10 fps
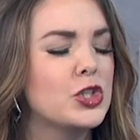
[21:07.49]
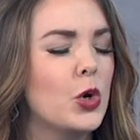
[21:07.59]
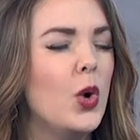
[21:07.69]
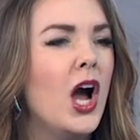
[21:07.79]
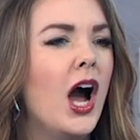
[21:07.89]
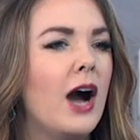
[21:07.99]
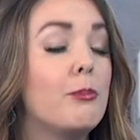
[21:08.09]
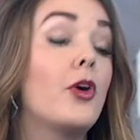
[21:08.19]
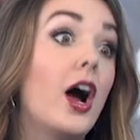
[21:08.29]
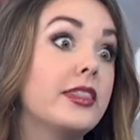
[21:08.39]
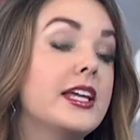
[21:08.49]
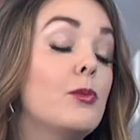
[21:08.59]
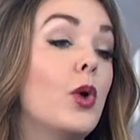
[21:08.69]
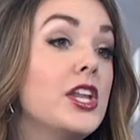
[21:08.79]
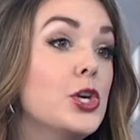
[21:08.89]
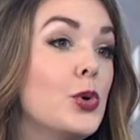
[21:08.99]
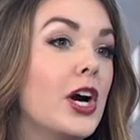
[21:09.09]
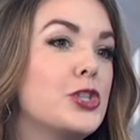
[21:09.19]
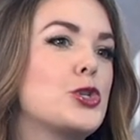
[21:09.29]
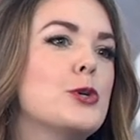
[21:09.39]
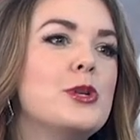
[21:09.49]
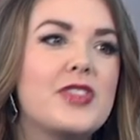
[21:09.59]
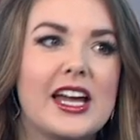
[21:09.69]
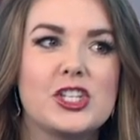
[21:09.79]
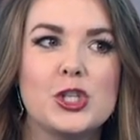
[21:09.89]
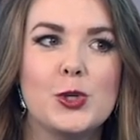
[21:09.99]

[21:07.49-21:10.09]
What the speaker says: So broadly, what do you attribute that to?